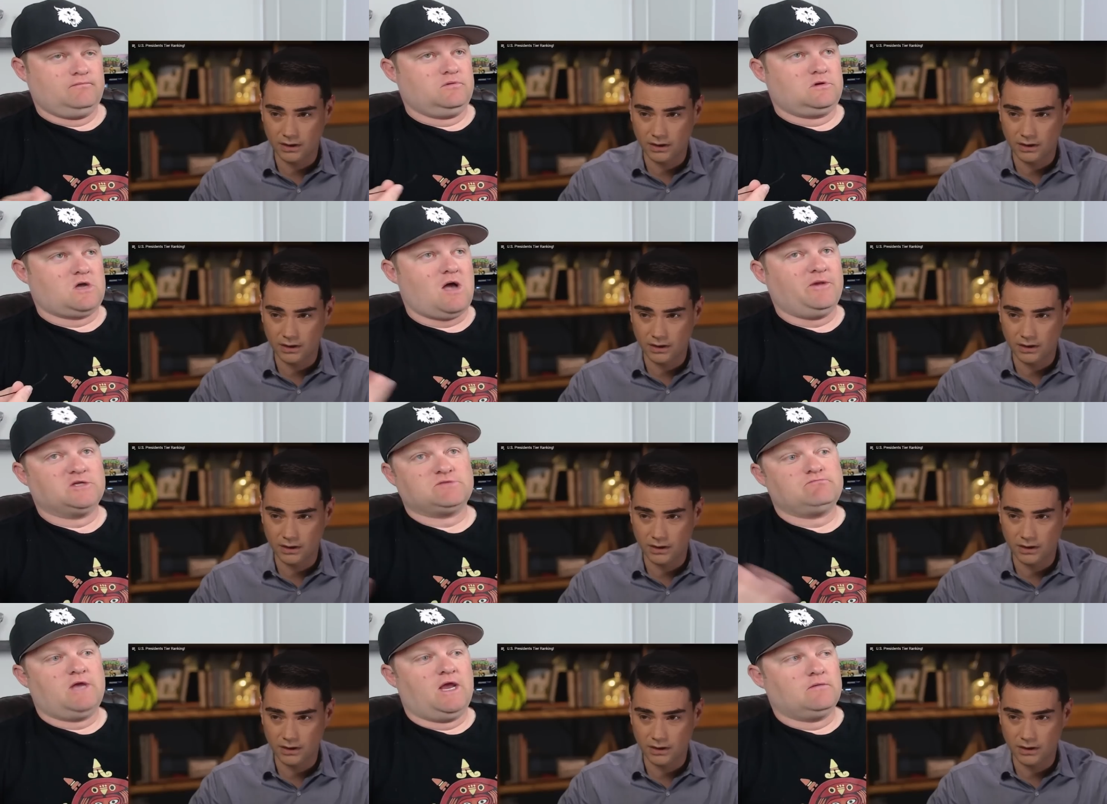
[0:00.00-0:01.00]

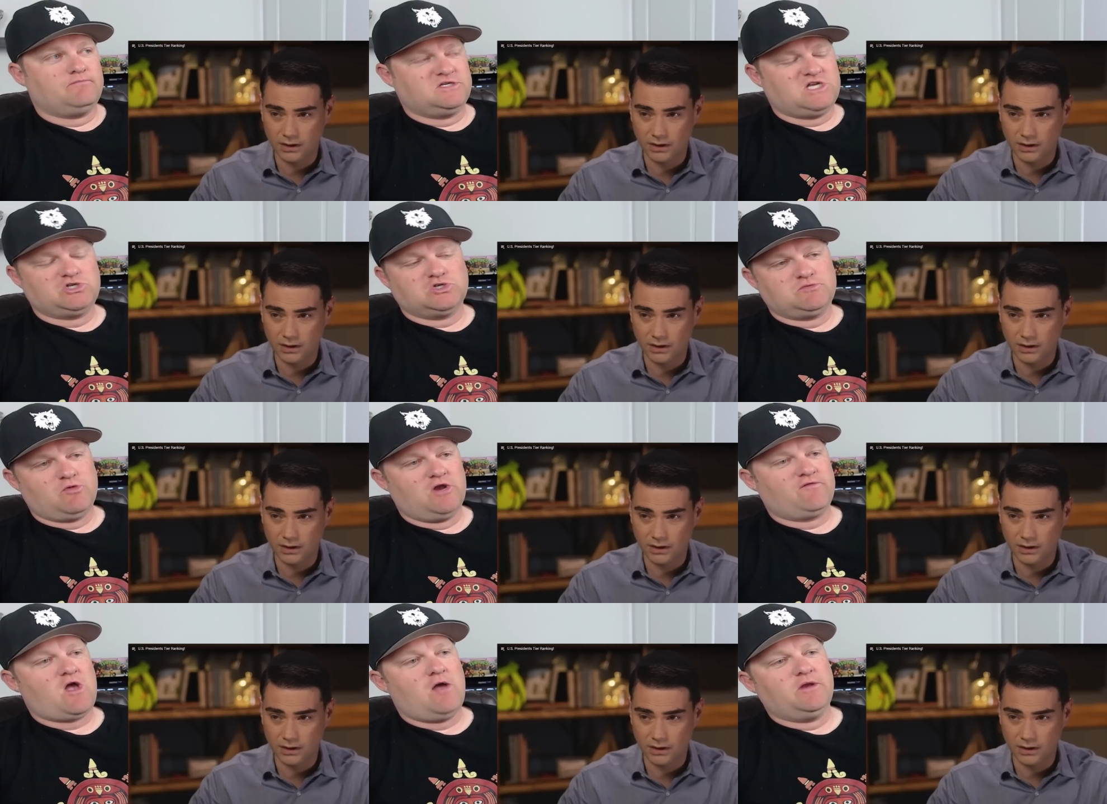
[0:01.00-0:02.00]
Speaker 1: communism and potential spread
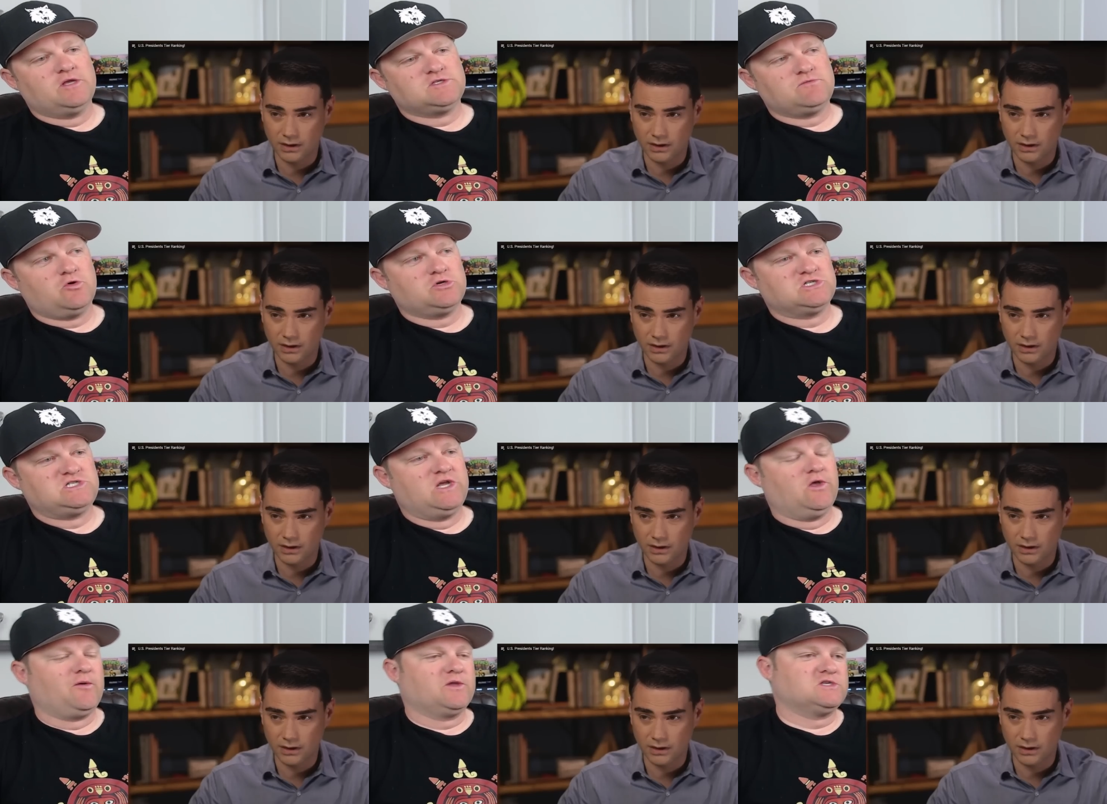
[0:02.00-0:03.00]
of communism,
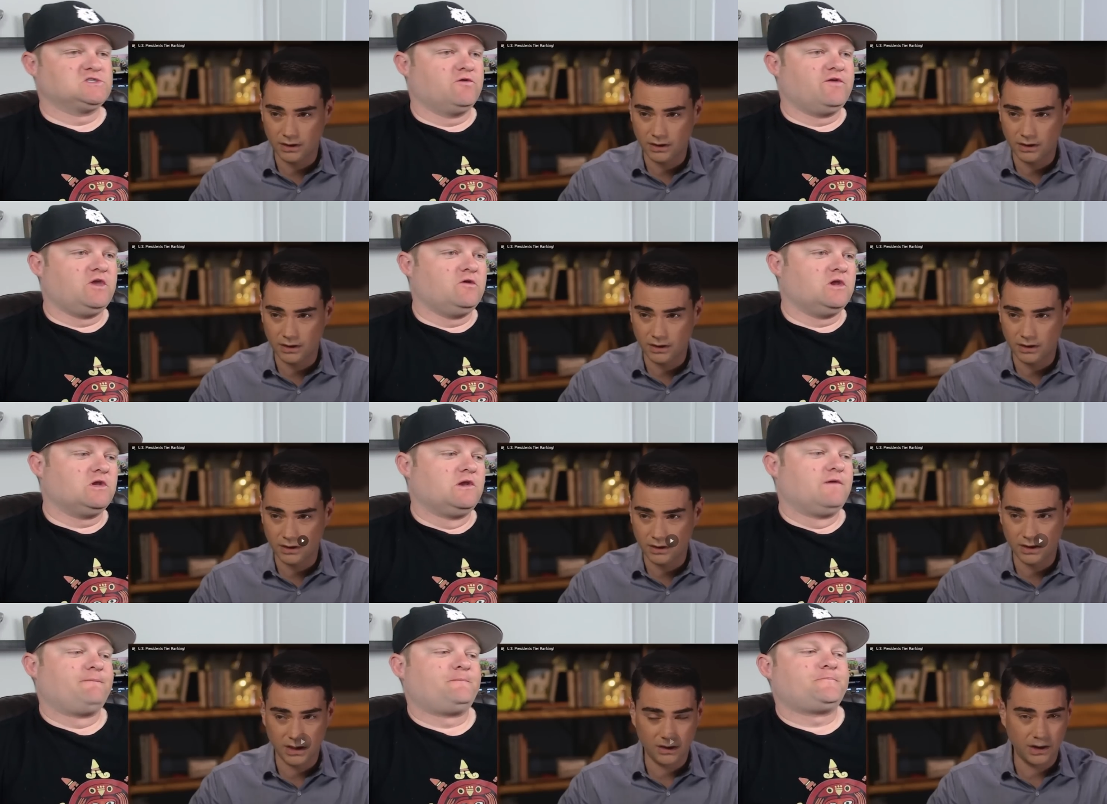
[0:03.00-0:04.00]
dealing with the Soviet Union.
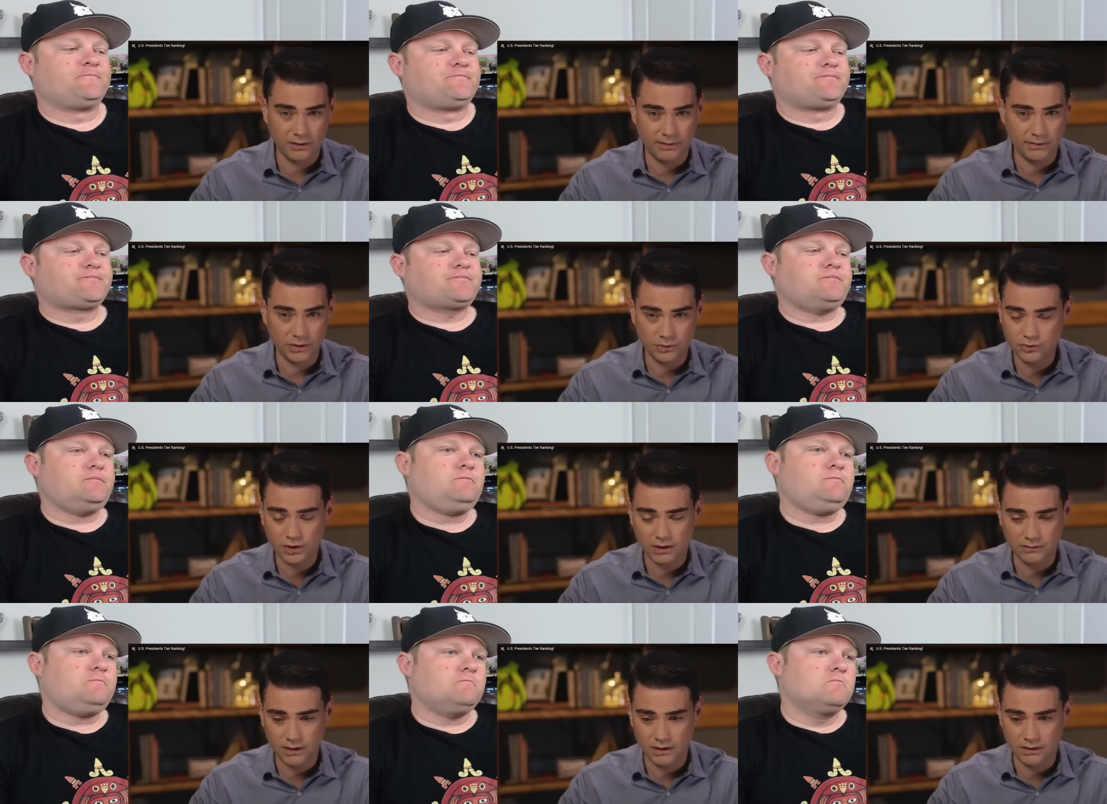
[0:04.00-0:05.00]
Speaker 2: The Hungarian
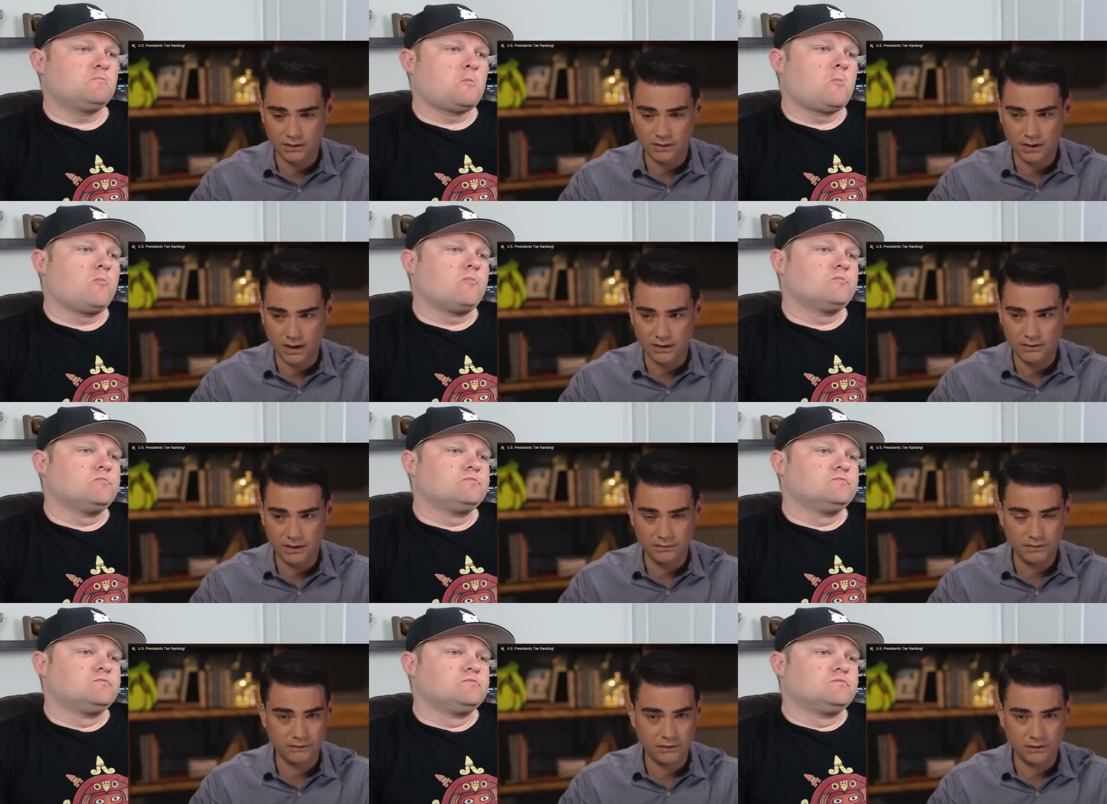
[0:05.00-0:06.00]
Revolution
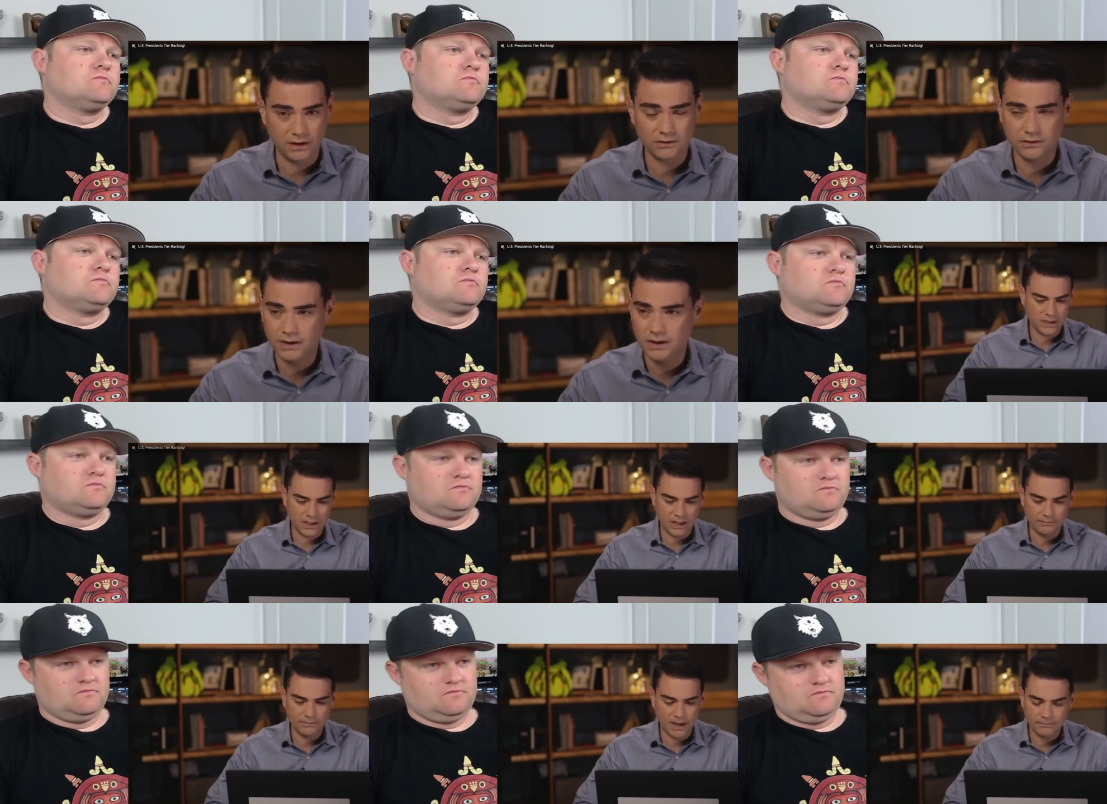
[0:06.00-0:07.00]
in 56.
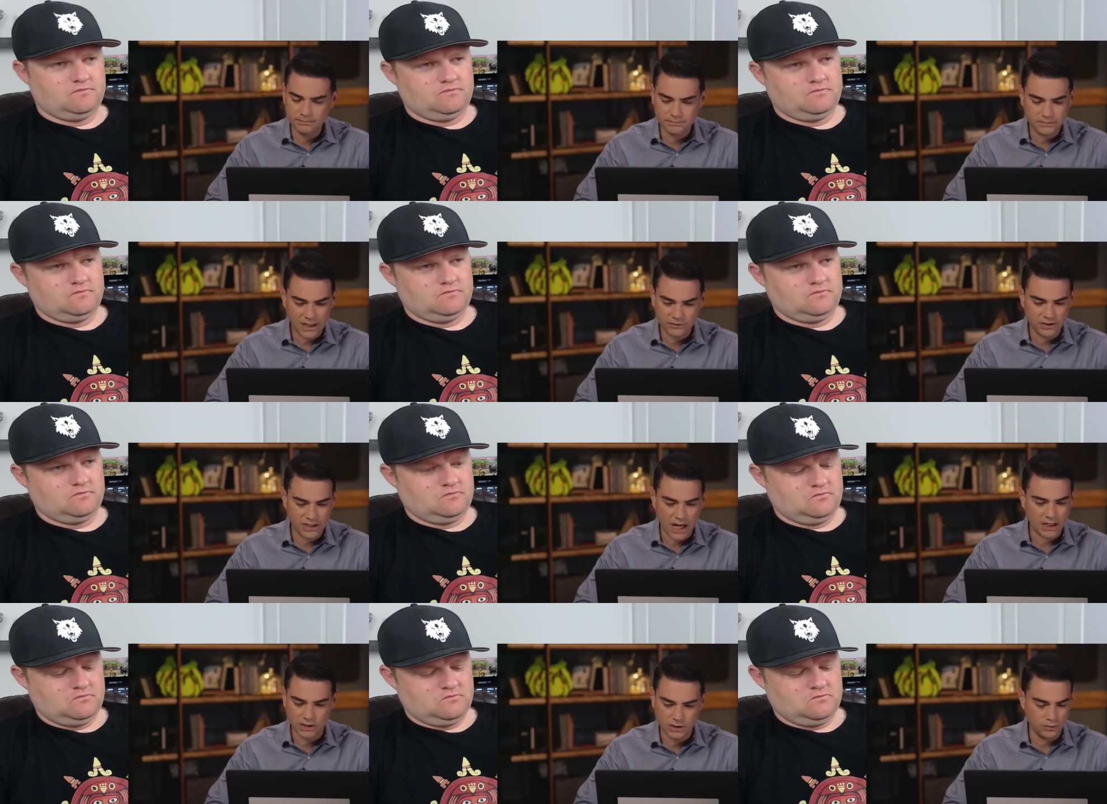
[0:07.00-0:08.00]
Yeah, I'm actually
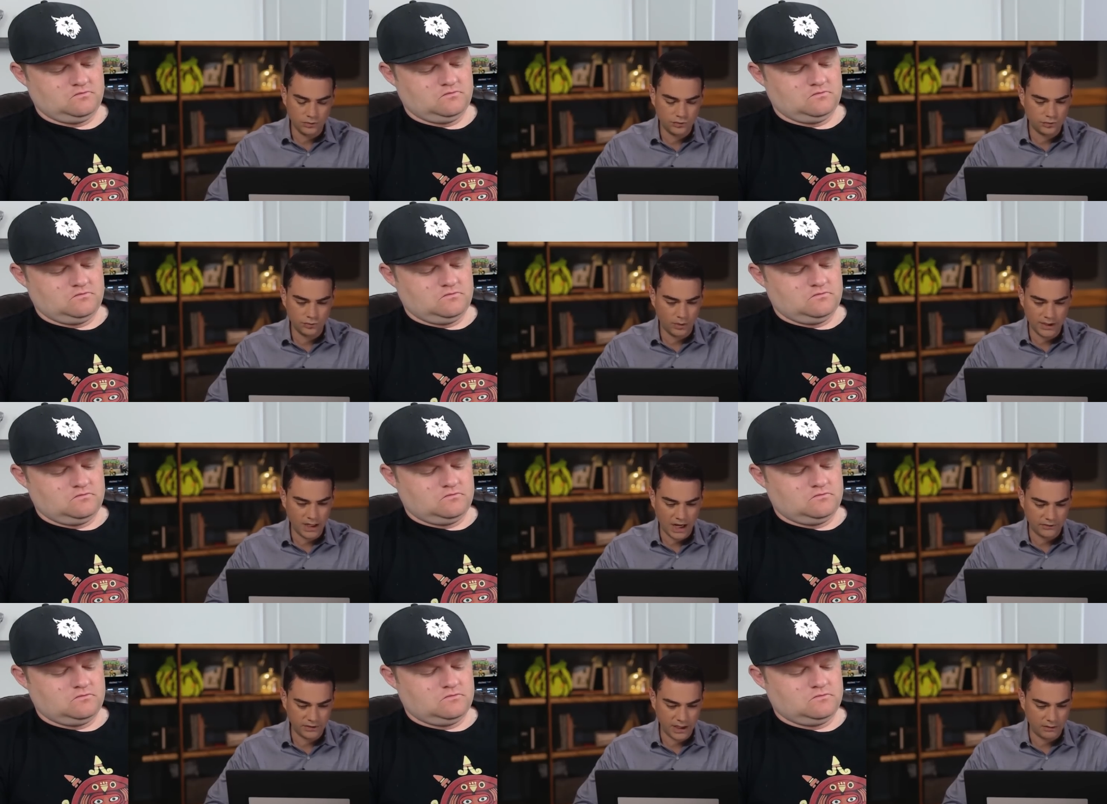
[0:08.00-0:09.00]
not a huge
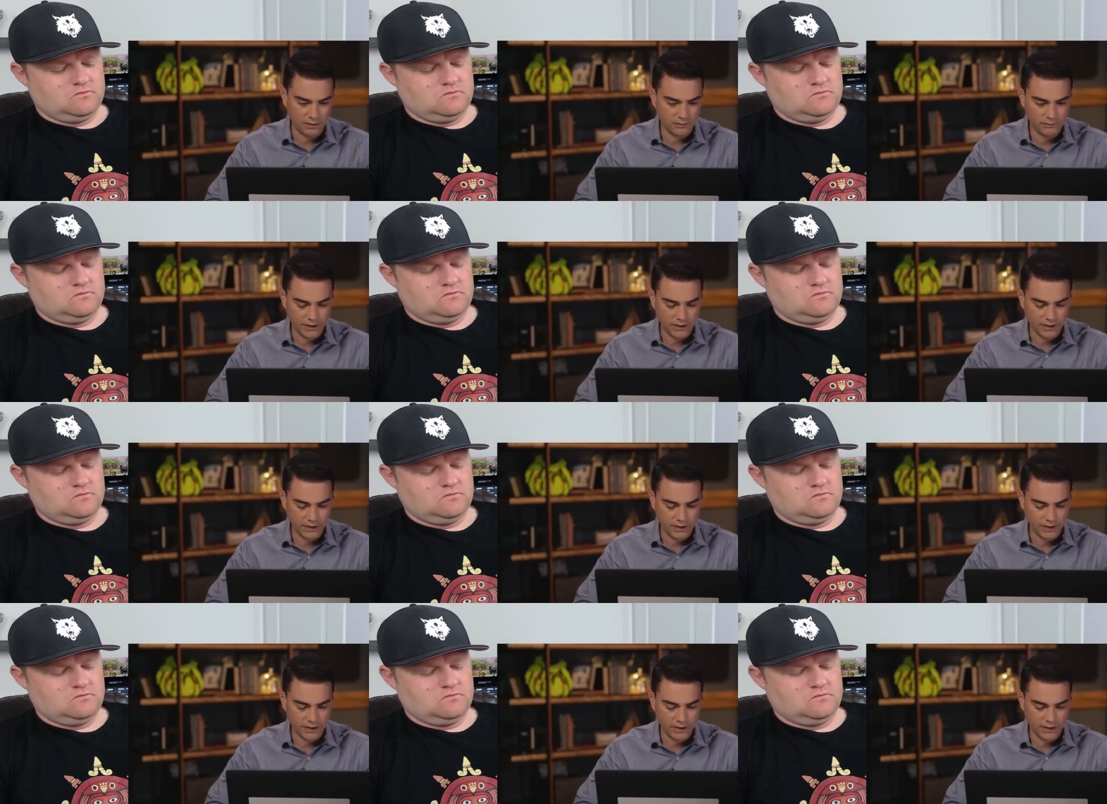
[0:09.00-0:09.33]
Dwight Eisenhower